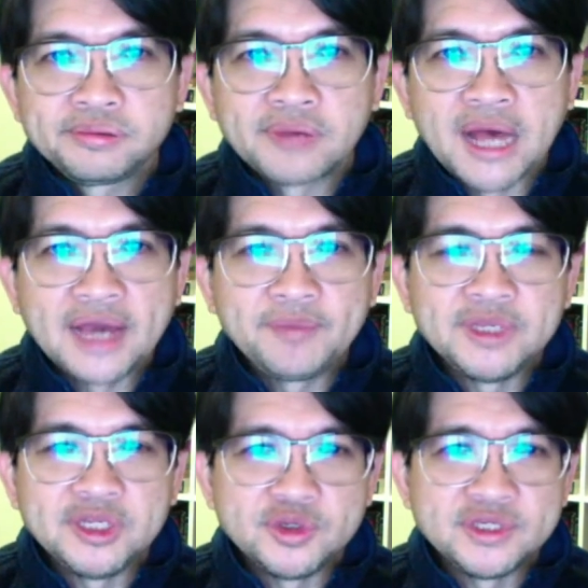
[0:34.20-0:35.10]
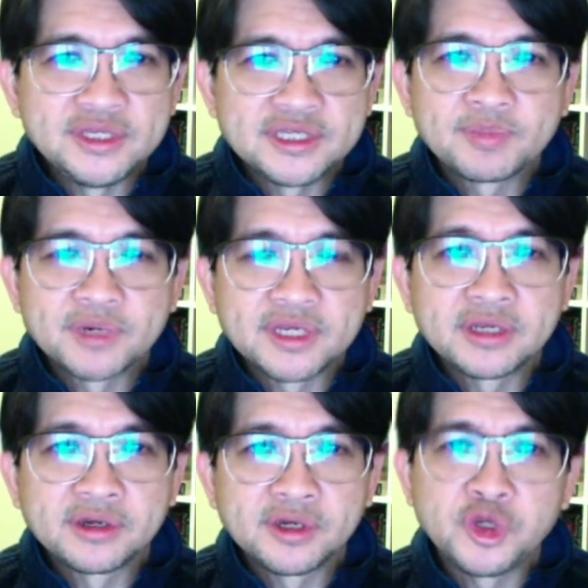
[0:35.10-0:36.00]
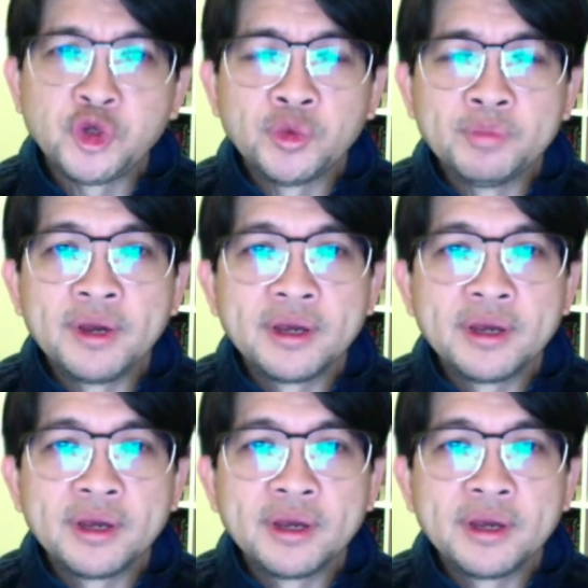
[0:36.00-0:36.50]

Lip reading: I've been using this particular lube